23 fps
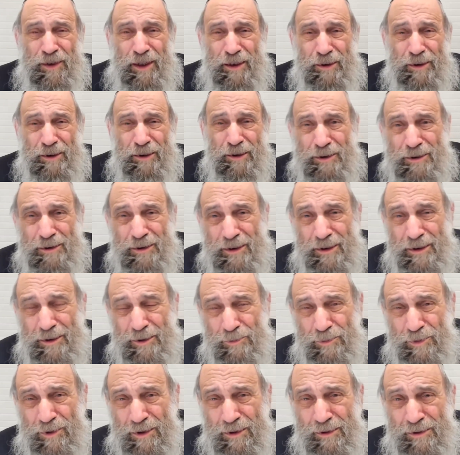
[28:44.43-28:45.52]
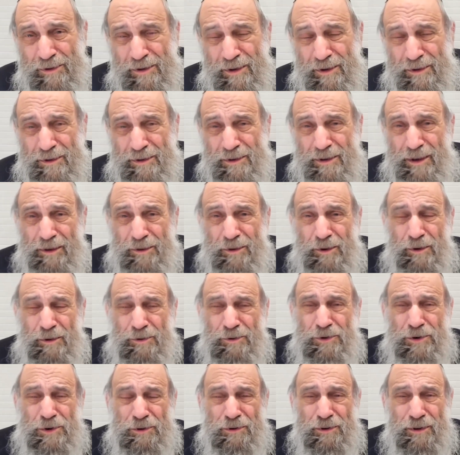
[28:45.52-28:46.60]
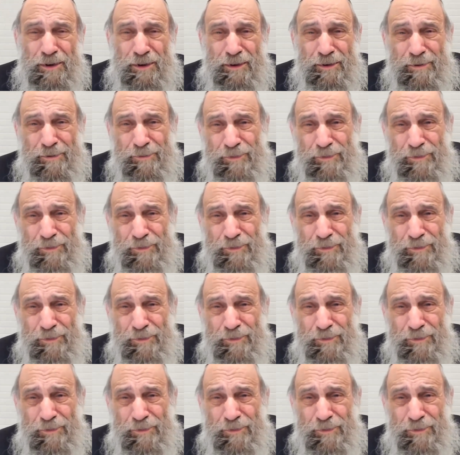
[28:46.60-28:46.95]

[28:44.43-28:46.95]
I don't want to eat it because it's not kosher.